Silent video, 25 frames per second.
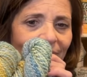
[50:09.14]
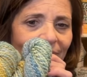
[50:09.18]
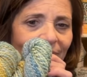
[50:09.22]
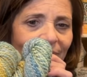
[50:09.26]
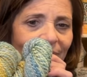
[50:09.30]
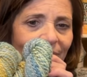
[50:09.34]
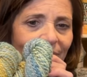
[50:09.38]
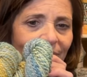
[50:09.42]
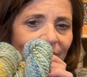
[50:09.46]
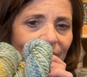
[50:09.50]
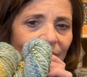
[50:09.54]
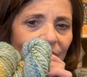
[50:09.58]

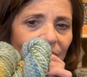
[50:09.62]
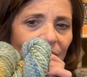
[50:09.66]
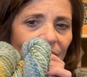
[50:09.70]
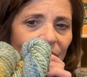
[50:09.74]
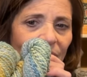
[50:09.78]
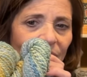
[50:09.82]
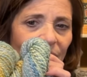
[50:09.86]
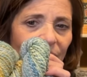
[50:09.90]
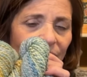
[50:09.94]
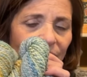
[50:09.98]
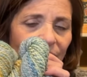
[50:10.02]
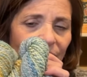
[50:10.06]

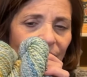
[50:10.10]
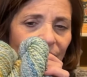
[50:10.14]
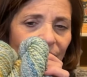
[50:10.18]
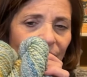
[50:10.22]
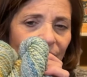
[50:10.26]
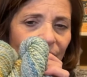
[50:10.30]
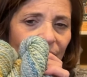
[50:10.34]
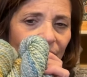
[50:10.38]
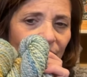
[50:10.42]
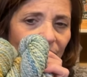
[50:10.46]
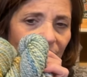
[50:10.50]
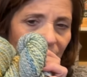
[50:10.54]

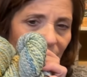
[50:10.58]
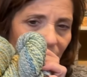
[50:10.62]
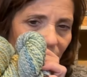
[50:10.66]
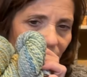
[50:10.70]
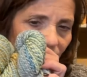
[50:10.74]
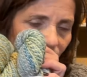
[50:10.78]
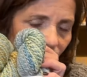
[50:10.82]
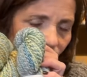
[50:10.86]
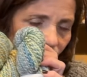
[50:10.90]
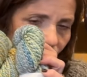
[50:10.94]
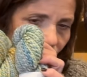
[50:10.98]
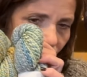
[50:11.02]

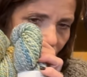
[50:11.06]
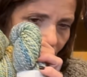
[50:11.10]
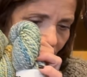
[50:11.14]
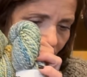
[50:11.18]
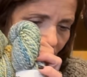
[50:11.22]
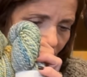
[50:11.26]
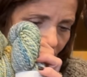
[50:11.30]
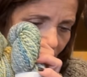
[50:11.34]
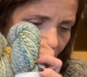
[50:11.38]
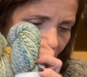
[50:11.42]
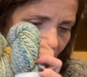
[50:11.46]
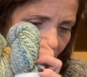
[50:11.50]

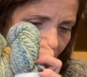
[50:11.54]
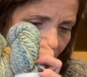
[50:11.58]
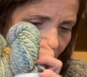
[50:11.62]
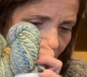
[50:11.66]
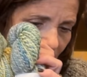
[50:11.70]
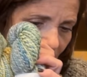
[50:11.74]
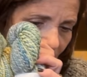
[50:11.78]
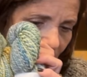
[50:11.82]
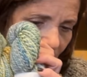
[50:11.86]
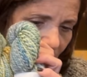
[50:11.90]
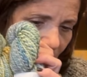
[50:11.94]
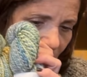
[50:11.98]

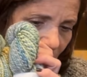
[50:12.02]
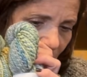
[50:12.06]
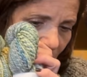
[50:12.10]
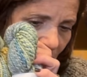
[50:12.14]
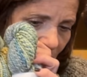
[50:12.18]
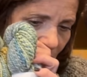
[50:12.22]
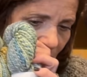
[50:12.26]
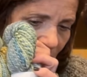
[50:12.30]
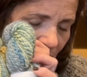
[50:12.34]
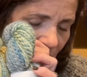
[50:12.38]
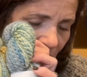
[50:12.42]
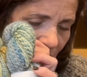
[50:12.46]

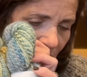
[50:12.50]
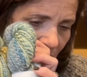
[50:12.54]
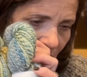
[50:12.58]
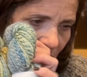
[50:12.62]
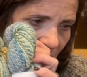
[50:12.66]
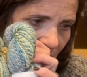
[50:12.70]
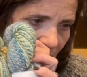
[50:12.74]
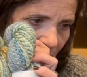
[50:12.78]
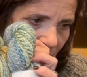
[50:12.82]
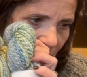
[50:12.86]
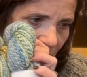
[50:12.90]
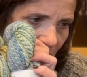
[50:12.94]

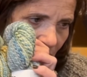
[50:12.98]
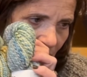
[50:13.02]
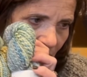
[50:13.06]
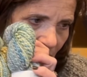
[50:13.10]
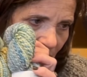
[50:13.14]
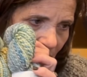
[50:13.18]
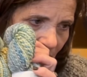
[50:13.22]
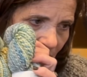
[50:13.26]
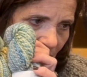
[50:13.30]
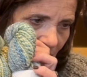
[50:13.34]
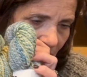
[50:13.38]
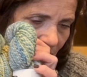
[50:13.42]

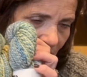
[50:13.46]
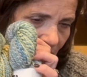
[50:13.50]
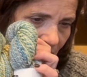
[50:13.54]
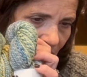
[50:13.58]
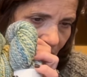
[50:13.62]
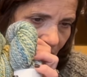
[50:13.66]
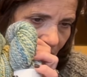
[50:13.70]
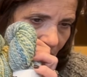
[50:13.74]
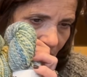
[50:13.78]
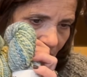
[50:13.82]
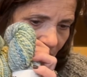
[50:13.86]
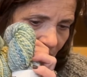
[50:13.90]

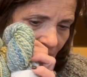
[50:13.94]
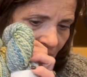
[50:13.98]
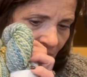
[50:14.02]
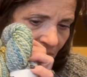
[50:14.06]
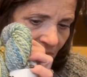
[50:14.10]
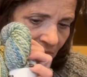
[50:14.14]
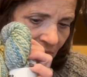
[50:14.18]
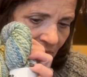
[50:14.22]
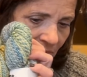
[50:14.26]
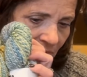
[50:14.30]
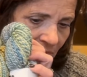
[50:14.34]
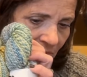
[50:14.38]

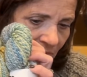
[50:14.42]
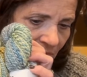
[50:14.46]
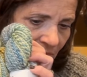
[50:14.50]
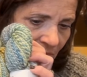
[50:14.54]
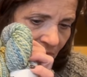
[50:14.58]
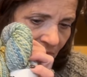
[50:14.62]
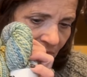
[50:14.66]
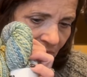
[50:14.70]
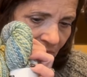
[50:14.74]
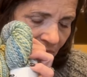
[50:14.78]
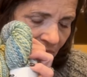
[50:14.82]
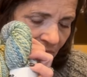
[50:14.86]

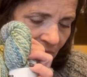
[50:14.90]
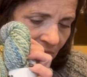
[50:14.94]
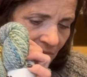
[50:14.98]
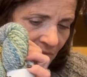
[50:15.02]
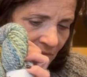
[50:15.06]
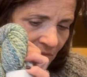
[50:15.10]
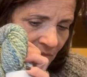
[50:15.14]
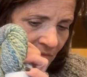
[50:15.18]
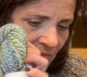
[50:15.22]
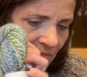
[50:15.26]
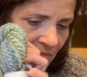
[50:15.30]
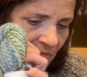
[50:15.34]

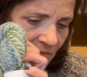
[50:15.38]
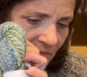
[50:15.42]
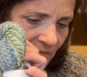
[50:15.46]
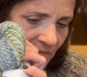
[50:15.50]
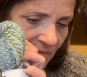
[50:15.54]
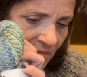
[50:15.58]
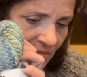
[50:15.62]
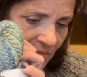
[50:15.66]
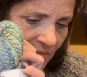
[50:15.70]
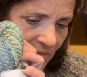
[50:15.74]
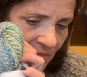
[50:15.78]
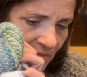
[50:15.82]

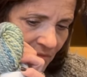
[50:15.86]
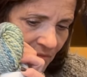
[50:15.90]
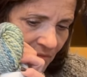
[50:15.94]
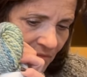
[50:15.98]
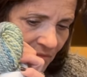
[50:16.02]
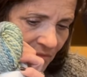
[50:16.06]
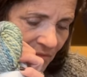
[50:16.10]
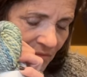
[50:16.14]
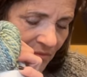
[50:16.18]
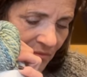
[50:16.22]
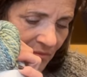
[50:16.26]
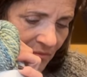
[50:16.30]

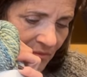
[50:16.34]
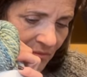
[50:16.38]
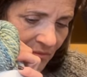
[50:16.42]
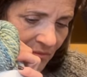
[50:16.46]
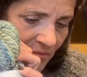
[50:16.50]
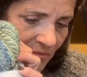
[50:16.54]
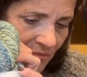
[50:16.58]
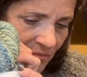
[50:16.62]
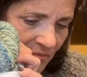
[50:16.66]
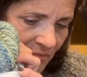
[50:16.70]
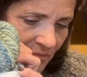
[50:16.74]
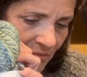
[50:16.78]

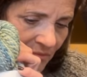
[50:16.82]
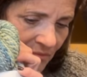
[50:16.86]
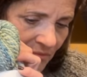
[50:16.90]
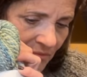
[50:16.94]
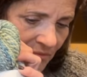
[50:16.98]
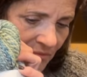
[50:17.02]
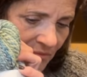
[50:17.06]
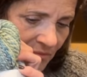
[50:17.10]
[no speech]